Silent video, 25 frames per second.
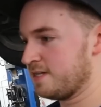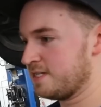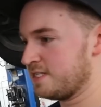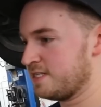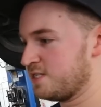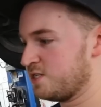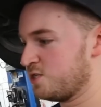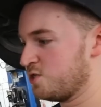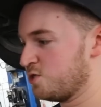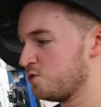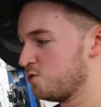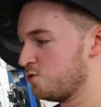It's
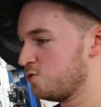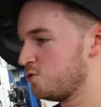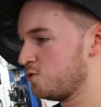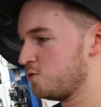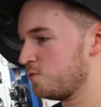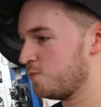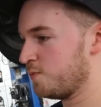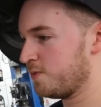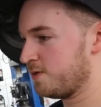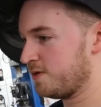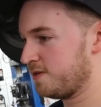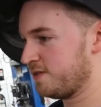
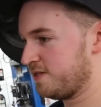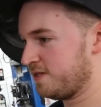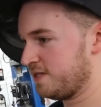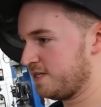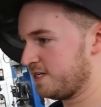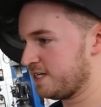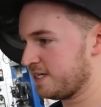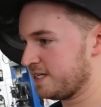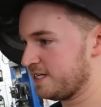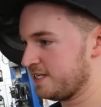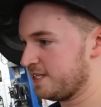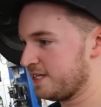super
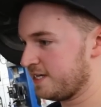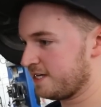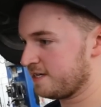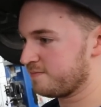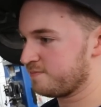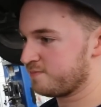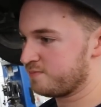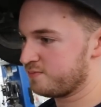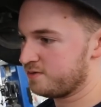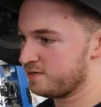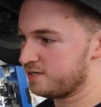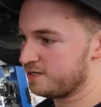thick and like
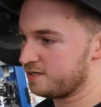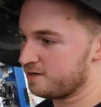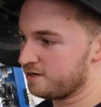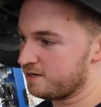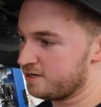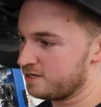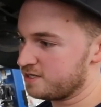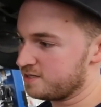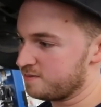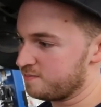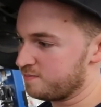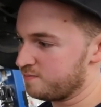pretty
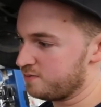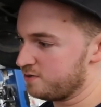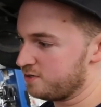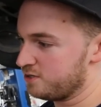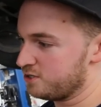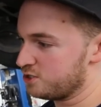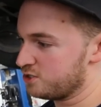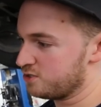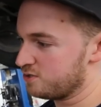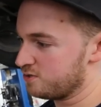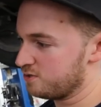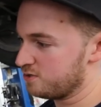hard to
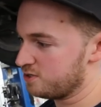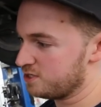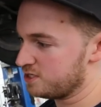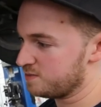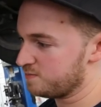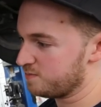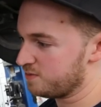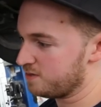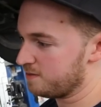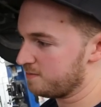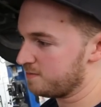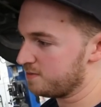push through
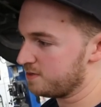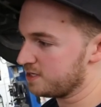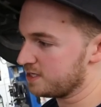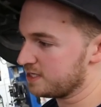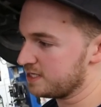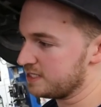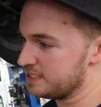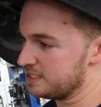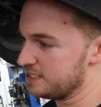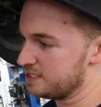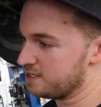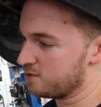this pump. You
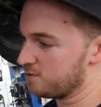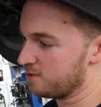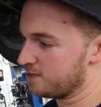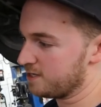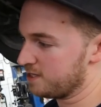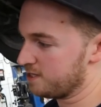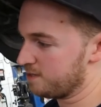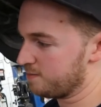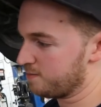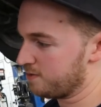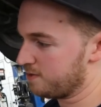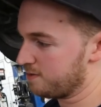can see it going
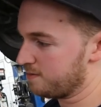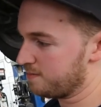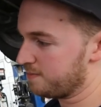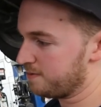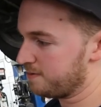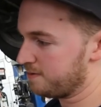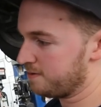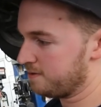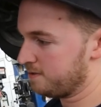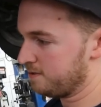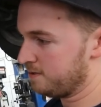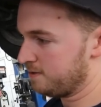in the pump.